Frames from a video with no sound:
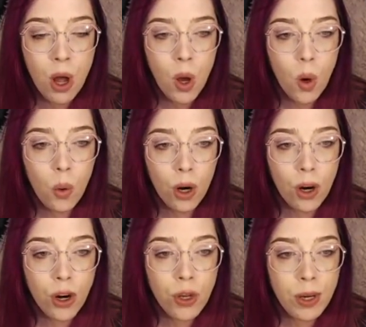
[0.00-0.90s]
or
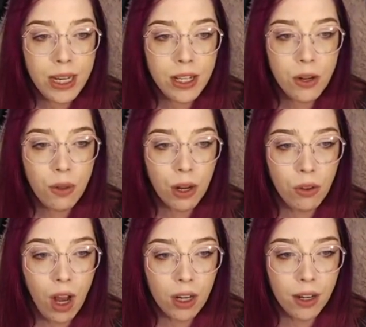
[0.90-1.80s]
you need to know their
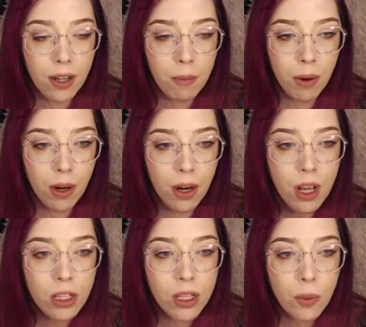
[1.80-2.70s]
locker number.
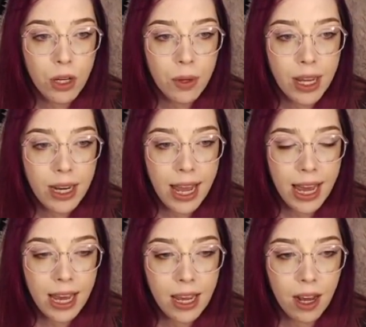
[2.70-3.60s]
So when you get a